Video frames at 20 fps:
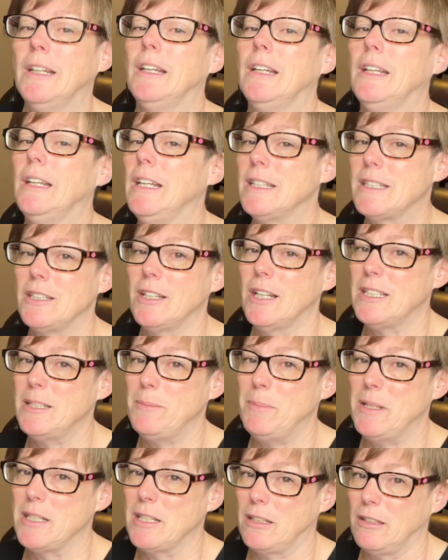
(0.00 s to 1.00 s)
it's not to
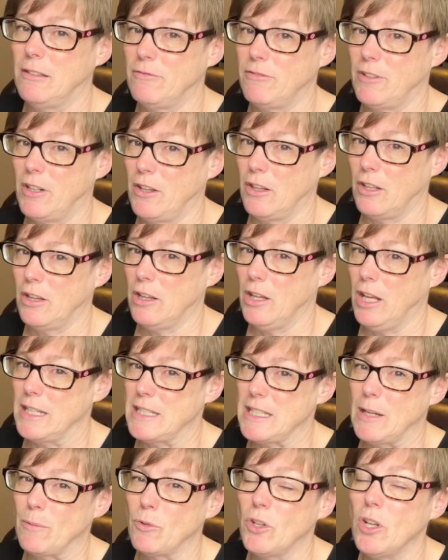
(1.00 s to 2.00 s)
be done in front of the client.
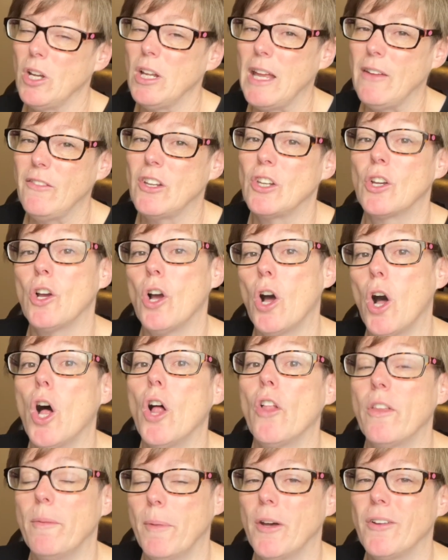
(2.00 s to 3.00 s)
And we're not having to call
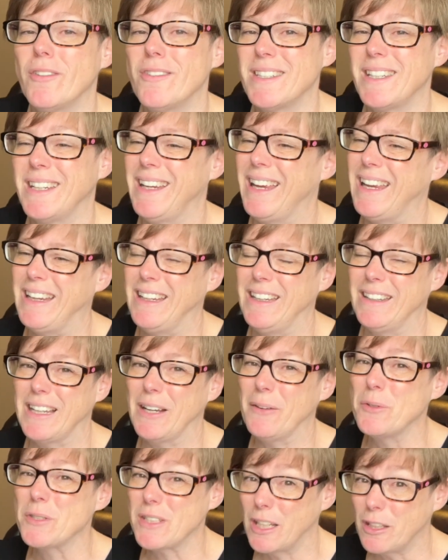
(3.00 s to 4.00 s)
them out and say, hey,
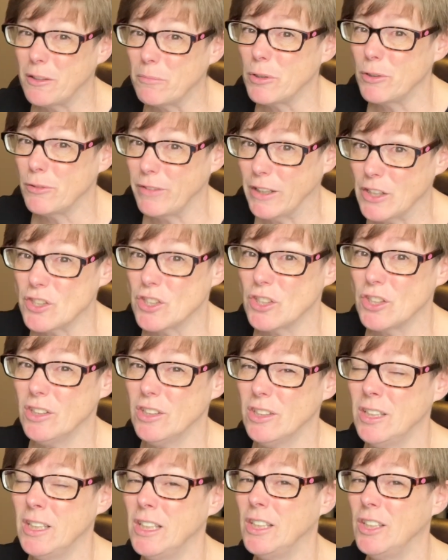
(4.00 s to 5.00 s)
that was
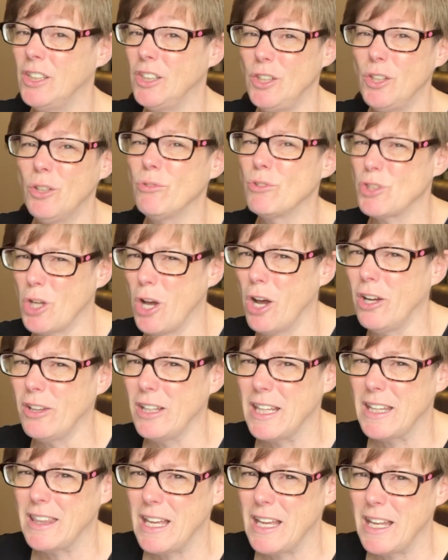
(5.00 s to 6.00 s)
unprofessional. You don't talk
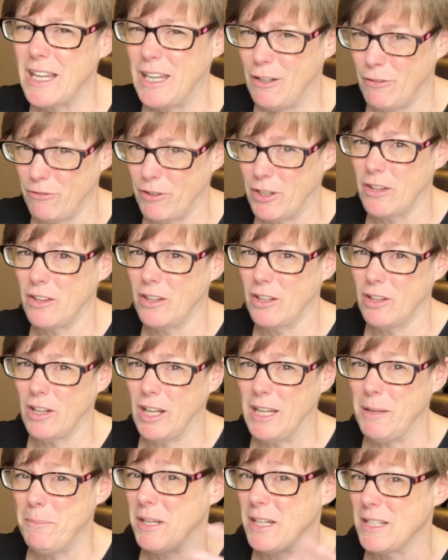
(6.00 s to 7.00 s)
like that in front of the
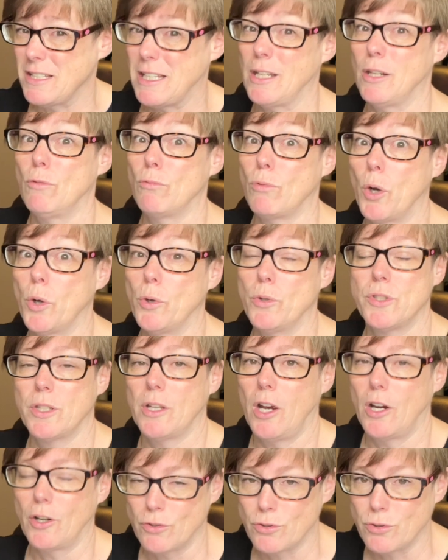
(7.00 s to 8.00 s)
client because that erodes
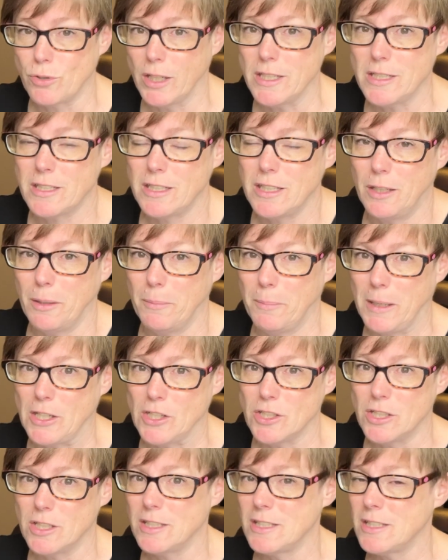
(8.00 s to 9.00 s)
our trust in the
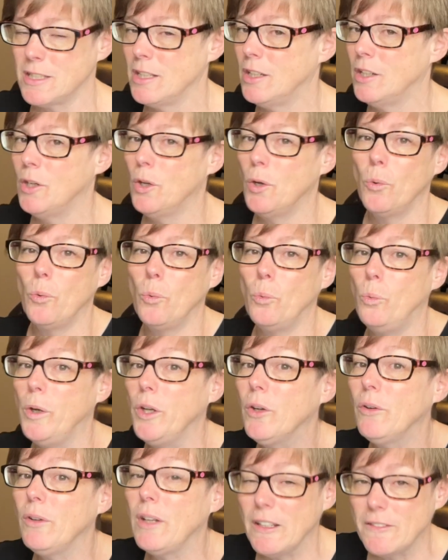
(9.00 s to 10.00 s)
patients. We
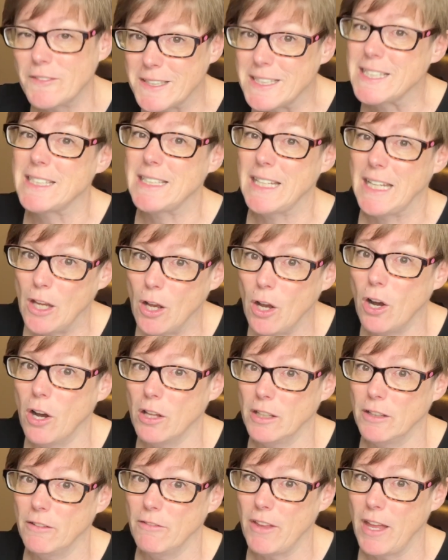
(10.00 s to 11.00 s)
don't have to say
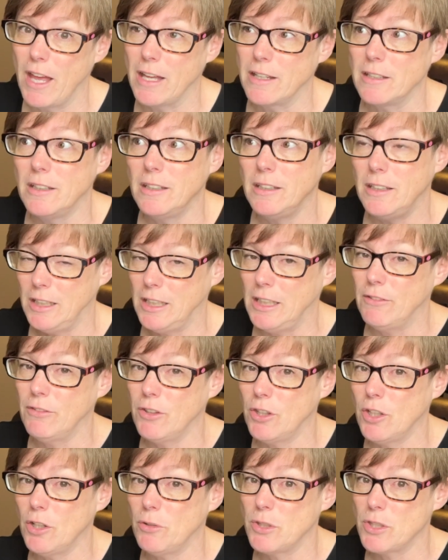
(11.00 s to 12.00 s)
all of that. Even
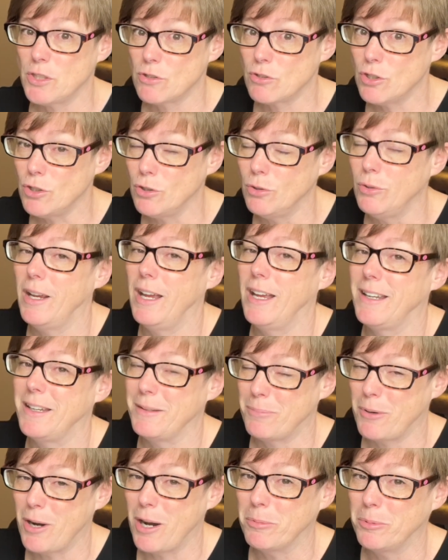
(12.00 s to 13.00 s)
though it's true, and
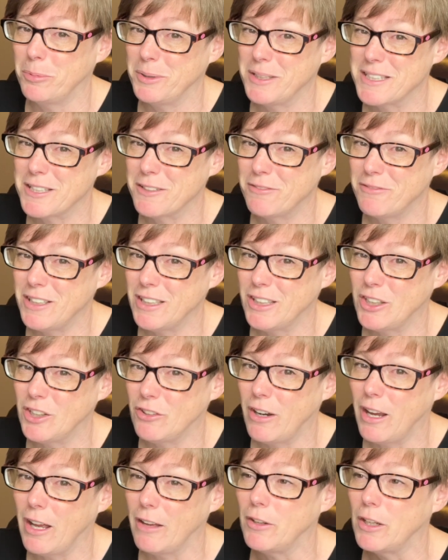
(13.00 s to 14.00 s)
it probably is a feeling you're
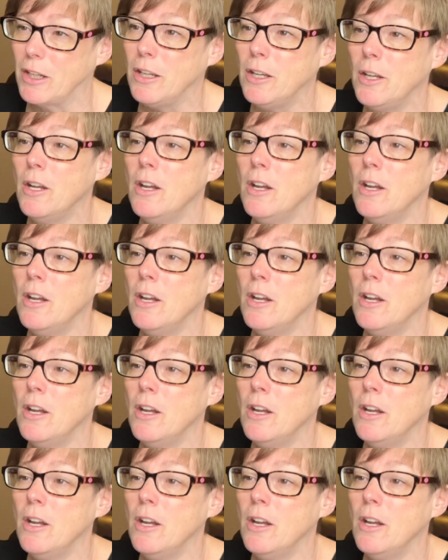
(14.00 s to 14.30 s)
having,